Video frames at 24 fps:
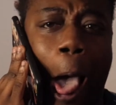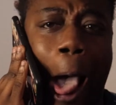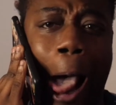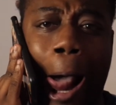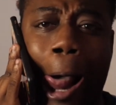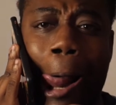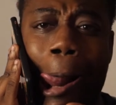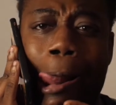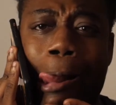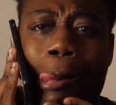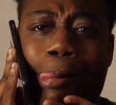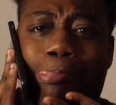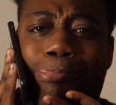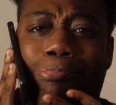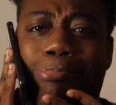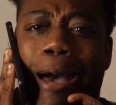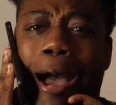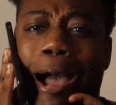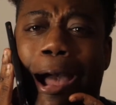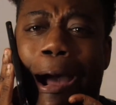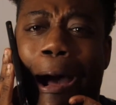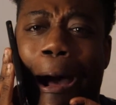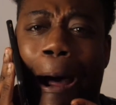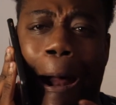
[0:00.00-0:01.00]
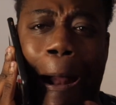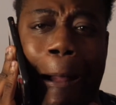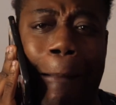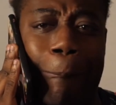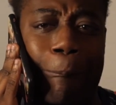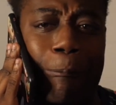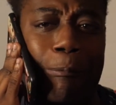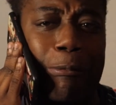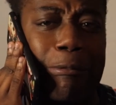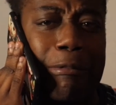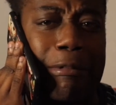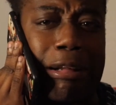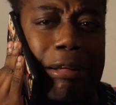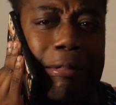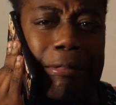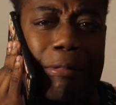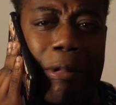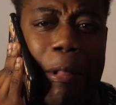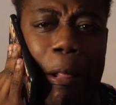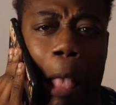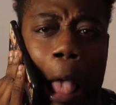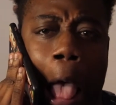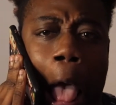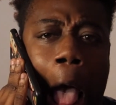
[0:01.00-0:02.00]
Oh my god.
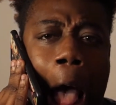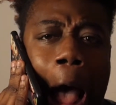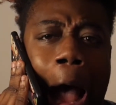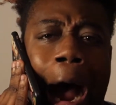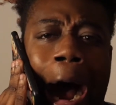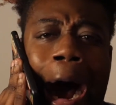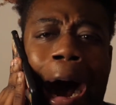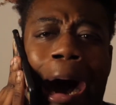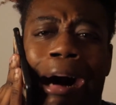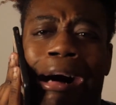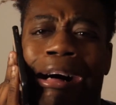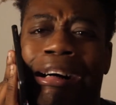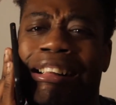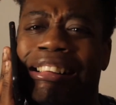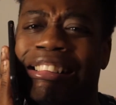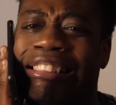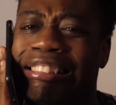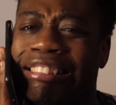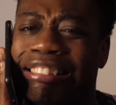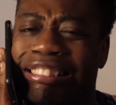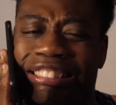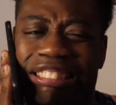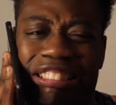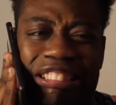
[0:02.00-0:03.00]
Oh.